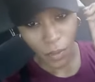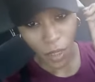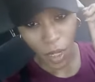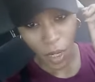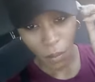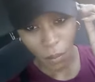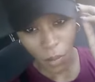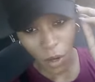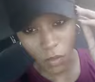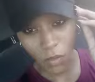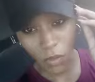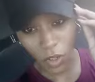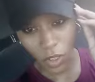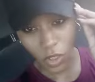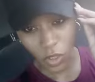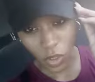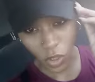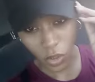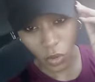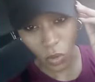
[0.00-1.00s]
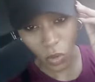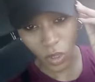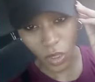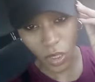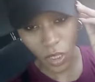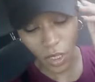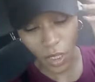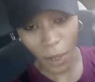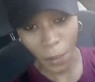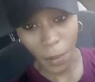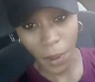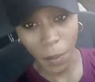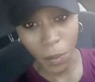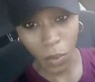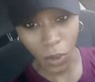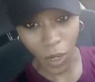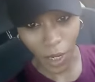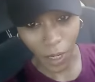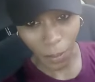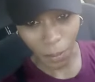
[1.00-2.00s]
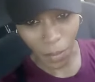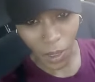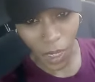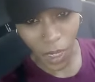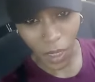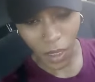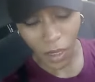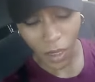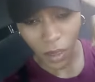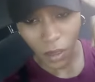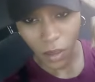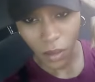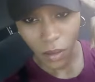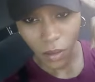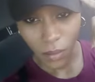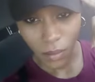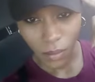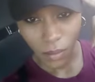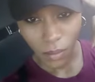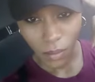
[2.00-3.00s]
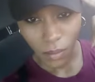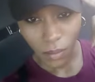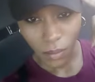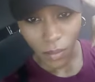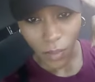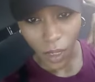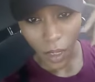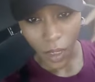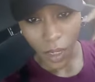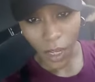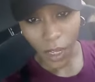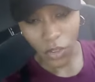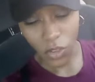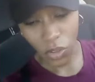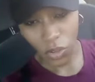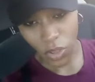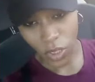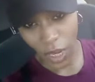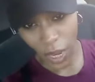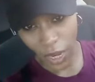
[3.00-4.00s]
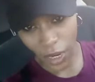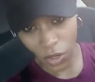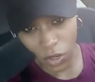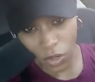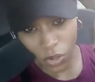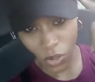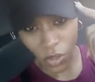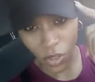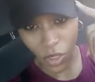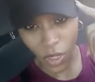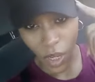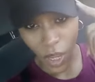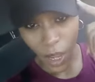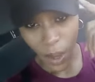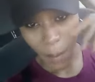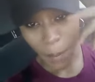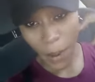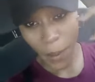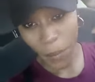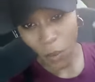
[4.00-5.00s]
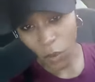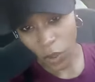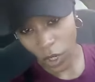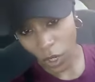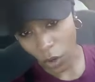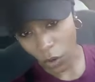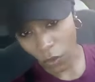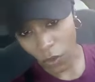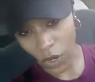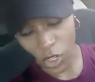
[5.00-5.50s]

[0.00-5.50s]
motherfuckers is gonna see that people like me, entertainers, people that are rich